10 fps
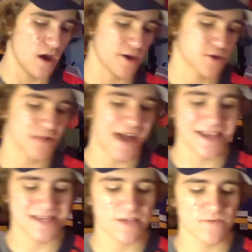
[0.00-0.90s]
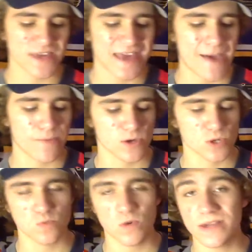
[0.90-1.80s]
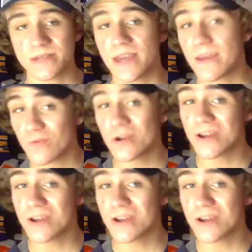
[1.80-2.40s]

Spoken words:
So last season for the Capitals was a pretty